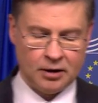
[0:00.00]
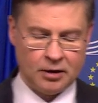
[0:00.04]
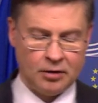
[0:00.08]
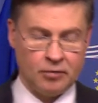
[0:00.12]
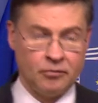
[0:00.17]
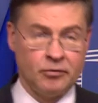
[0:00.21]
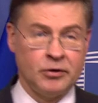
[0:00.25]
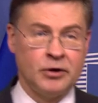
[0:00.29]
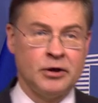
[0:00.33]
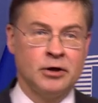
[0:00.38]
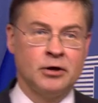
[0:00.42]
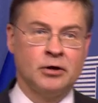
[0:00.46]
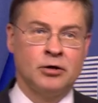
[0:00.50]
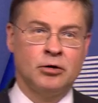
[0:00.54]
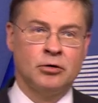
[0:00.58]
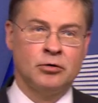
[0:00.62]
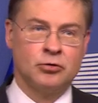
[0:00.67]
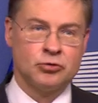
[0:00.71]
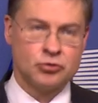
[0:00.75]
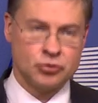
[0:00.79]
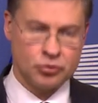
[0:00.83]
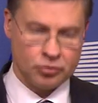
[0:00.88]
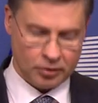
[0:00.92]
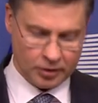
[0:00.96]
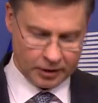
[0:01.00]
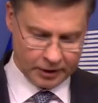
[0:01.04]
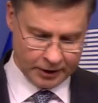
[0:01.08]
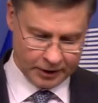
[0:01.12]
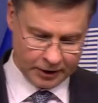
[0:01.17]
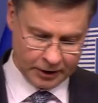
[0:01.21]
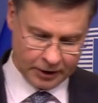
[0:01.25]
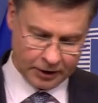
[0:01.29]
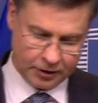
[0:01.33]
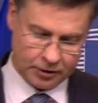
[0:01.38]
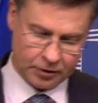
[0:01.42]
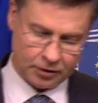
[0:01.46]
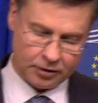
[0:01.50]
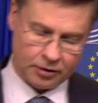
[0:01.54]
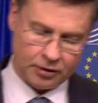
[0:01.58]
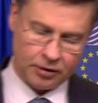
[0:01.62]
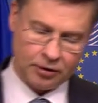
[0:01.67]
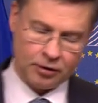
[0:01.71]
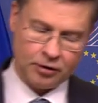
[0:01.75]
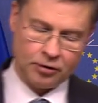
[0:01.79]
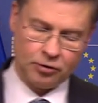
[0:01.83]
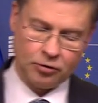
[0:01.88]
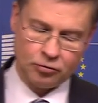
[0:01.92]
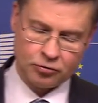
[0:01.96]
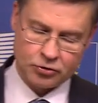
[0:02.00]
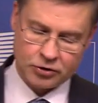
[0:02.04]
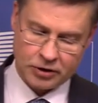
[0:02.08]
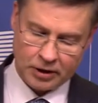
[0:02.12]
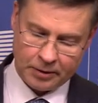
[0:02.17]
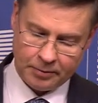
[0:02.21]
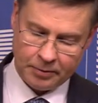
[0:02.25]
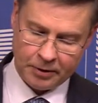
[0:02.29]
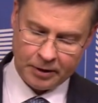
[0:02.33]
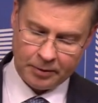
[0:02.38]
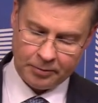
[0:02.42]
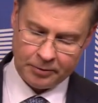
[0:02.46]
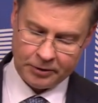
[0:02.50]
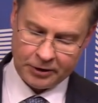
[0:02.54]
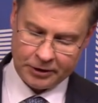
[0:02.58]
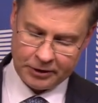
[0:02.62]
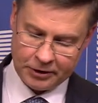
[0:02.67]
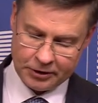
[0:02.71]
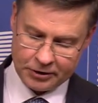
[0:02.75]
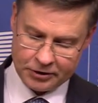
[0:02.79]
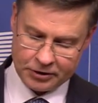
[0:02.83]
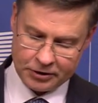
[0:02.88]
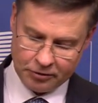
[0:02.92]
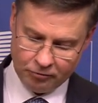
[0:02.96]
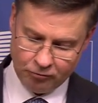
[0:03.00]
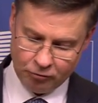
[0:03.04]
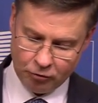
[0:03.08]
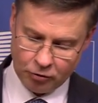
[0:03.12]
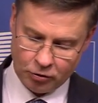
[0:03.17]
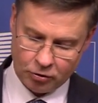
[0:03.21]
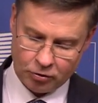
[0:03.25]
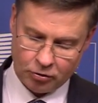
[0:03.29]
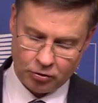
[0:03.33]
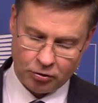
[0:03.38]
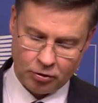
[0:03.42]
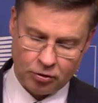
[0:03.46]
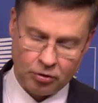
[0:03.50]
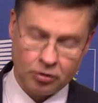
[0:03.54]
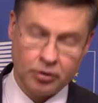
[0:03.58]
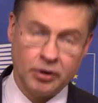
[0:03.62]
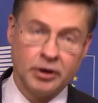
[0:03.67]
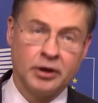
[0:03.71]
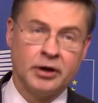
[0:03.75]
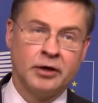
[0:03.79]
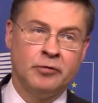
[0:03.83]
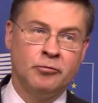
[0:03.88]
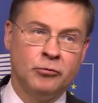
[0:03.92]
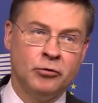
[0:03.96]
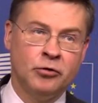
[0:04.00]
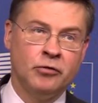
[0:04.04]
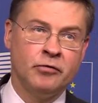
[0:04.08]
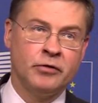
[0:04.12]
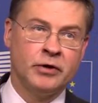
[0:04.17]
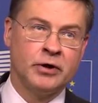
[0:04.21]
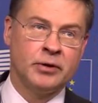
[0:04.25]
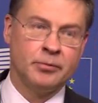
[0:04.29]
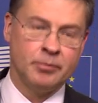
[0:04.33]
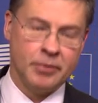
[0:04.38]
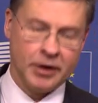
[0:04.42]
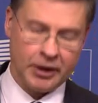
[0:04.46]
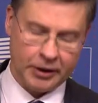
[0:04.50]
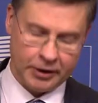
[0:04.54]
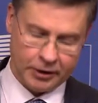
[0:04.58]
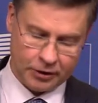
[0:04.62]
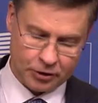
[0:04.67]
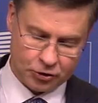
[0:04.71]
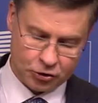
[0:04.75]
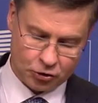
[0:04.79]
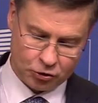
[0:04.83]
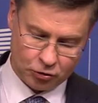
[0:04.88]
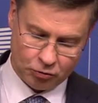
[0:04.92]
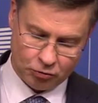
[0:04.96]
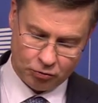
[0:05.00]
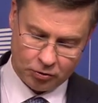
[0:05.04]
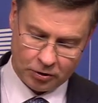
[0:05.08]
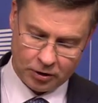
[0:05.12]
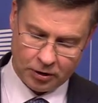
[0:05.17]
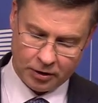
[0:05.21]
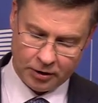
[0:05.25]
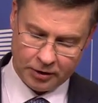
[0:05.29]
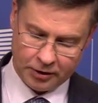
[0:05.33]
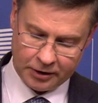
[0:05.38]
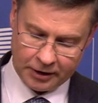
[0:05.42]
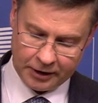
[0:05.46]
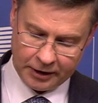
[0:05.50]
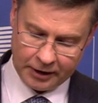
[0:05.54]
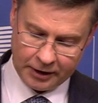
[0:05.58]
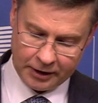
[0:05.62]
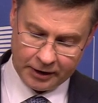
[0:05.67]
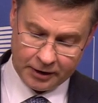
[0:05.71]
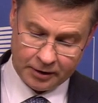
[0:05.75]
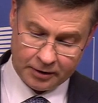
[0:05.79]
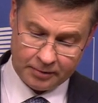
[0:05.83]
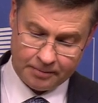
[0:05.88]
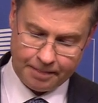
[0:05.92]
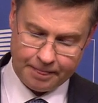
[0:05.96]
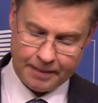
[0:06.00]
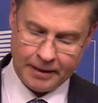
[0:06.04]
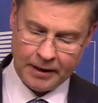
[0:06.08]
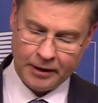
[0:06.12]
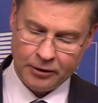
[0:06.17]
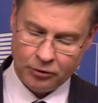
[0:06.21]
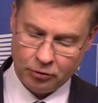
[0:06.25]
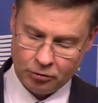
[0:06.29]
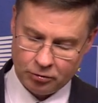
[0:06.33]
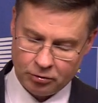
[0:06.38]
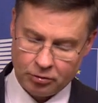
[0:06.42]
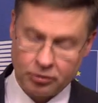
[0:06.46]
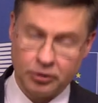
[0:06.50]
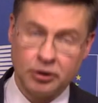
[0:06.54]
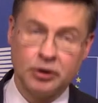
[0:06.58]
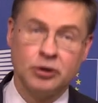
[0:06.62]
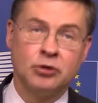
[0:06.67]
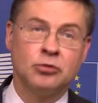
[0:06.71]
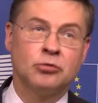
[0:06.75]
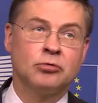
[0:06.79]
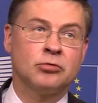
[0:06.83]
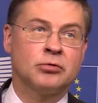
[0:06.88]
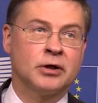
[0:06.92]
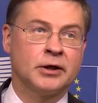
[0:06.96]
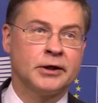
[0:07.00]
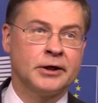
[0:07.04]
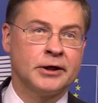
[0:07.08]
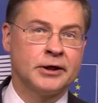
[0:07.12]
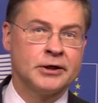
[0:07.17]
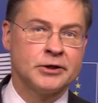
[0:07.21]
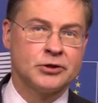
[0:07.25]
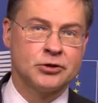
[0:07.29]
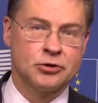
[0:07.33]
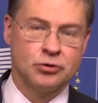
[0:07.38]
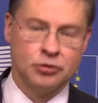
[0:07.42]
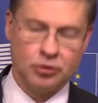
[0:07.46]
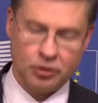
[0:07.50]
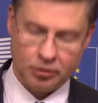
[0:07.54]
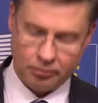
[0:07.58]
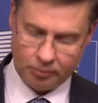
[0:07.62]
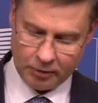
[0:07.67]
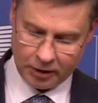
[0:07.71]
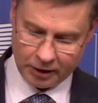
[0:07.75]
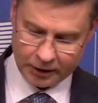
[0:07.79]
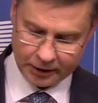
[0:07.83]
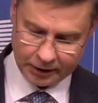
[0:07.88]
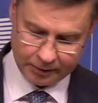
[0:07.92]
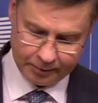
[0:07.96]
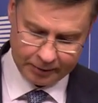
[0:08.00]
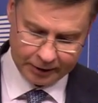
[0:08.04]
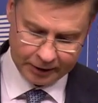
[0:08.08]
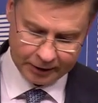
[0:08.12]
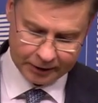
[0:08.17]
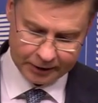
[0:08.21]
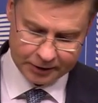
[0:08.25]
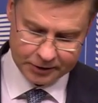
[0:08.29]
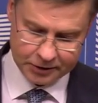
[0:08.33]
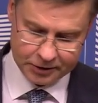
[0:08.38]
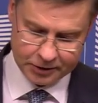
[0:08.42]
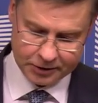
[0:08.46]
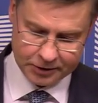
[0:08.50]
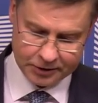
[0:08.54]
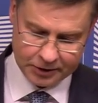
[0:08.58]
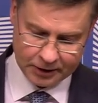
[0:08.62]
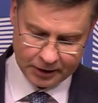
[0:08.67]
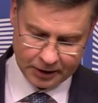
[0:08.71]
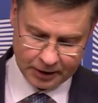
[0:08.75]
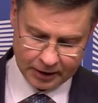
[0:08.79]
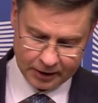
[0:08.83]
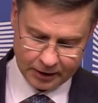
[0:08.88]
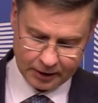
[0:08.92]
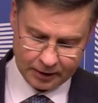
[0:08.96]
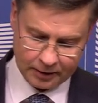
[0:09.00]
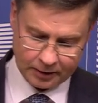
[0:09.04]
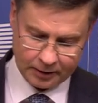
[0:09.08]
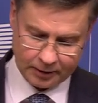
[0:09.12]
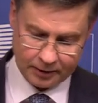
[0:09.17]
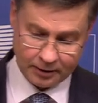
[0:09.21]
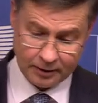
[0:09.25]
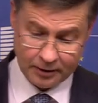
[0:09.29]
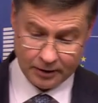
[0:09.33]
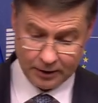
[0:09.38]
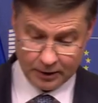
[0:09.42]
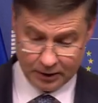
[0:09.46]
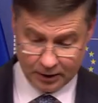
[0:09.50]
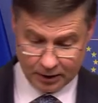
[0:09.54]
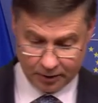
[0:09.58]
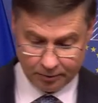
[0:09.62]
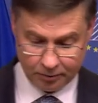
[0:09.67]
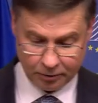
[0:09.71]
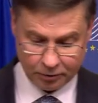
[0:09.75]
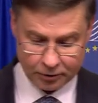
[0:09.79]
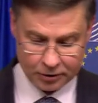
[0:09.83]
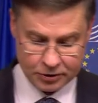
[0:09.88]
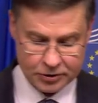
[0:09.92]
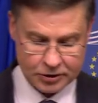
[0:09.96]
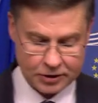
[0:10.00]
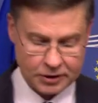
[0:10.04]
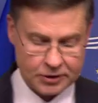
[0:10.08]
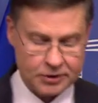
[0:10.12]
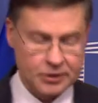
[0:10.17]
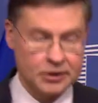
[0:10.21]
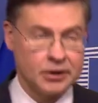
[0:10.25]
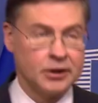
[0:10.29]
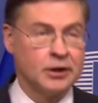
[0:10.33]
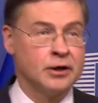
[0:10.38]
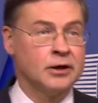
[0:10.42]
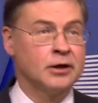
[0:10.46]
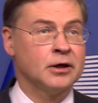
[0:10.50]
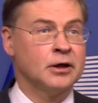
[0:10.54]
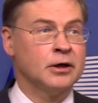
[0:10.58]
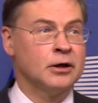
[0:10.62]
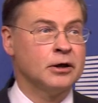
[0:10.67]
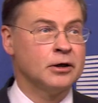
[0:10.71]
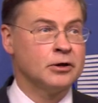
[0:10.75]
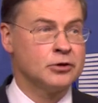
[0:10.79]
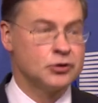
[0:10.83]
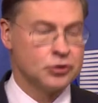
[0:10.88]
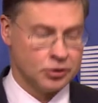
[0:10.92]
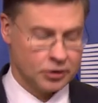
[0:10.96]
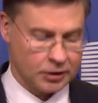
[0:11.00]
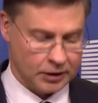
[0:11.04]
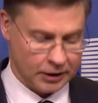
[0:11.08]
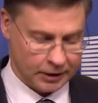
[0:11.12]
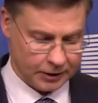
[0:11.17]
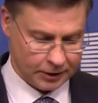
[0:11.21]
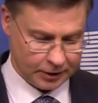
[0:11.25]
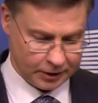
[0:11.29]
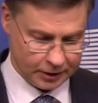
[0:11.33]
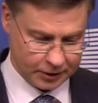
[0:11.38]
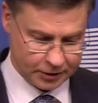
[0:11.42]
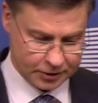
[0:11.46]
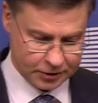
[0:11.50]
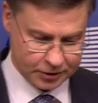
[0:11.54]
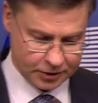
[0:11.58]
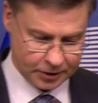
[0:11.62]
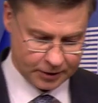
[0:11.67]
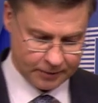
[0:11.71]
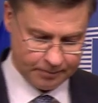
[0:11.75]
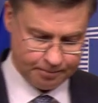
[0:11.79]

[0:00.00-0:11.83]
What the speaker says: We also agreed to step up TTC work on removing barriers to trade and to continue to address non-market practices and policies in third countries.